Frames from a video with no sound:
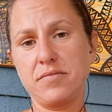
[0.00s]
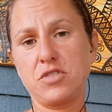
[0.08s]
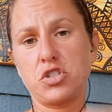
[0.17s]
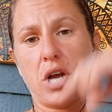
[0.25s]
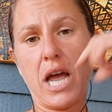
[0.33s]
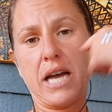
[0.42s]

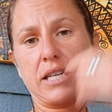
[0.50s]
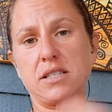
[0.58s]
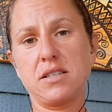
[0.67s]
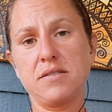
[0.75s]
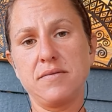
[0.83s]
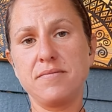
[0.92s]
tract
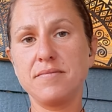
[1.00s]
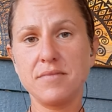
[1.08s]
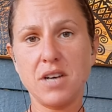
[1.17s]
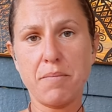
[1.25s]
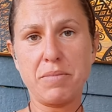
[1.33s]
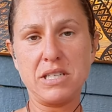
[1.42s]

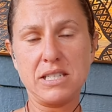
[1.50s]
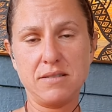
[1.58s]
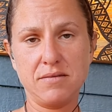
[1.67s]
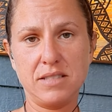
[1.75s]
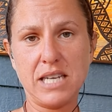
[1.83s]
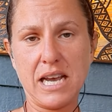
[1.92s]
up and
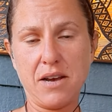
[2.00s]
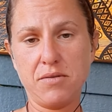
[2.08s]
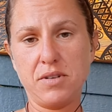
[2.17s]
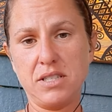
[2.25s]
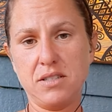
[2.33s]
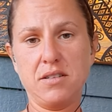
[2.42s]

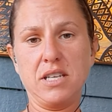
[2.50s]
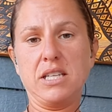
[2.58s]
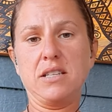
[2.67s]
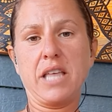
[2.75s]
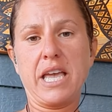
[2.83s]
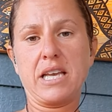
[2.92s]
down, and it
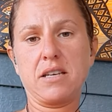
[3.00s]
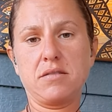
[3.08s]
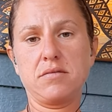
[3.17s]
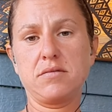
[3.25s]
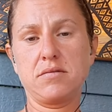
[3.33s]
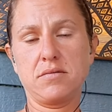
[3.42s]
like,
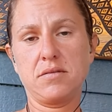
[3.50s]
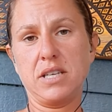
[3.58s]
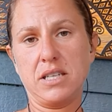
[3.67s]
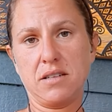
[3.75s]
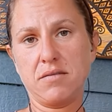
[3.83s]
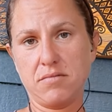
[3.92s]

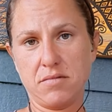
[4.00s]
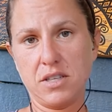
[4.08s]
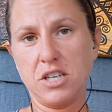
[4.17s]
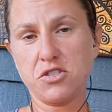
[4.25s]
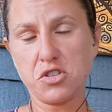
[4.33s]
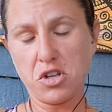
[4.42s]
and
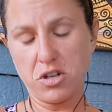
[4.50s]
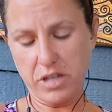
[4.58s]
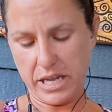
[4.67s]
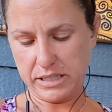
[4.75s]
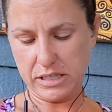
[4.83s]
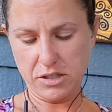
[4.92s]
here's a little
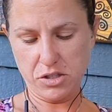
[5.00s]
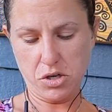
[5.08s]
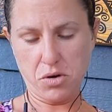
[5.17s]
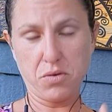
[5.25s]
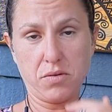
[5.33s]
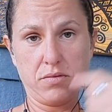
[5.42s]
lesson.
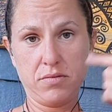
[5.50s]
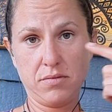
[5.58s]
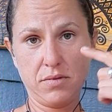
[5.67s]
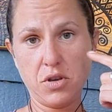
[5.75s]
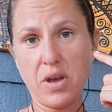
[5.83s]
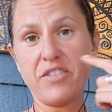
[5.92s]
So
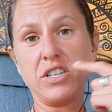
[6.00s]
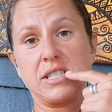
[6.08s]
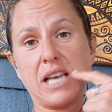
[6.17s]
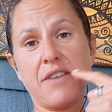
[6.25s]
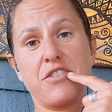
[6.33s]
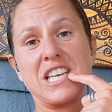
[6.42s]
you have an
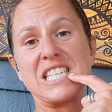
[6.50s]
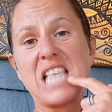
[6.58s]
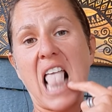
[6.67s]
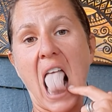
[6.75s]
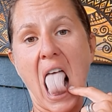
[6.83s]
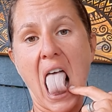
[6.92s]
esophagus,
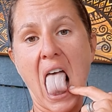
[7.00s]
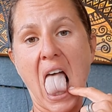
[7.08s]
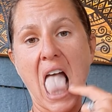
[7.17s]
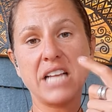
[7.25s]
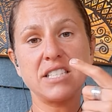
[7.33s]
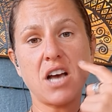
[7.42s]

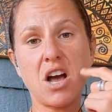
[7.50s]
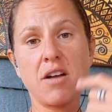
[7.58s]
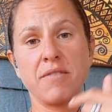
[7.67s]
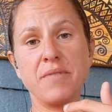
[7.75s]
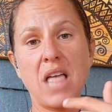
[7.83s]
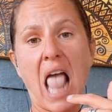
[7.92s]
tongue.
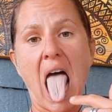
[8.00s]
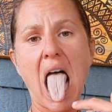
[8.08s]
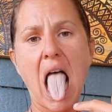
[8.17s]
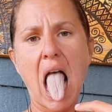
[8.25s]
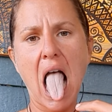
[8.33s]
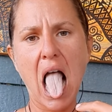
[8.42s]

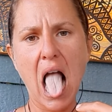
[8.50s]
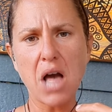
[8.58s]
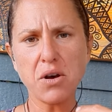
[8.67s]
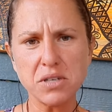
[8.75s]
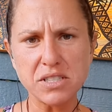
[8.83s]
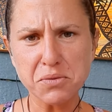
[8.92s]

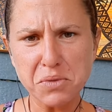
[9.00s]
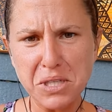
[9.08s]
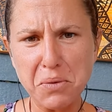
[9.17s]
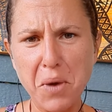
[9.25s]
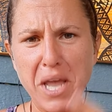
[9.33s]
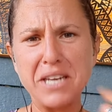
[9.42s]
Oh, it's really
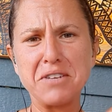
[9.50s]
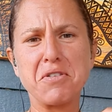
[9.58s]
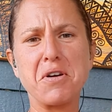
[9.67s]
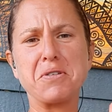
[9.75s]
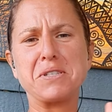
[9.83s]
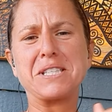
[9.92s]
white and
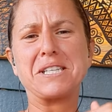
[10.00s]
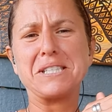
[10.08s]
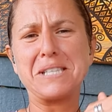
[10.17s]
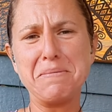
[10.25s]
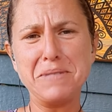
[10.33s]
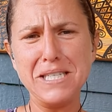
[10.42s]
gross because
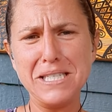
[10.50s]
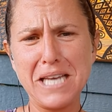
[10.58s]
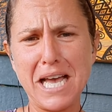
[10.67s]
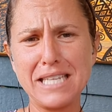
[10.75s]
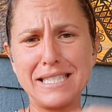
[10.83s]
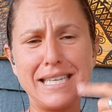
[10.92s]
I'm
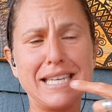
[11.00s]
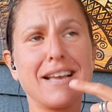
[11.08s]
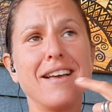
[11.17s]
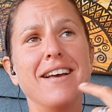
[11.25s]
detoxing.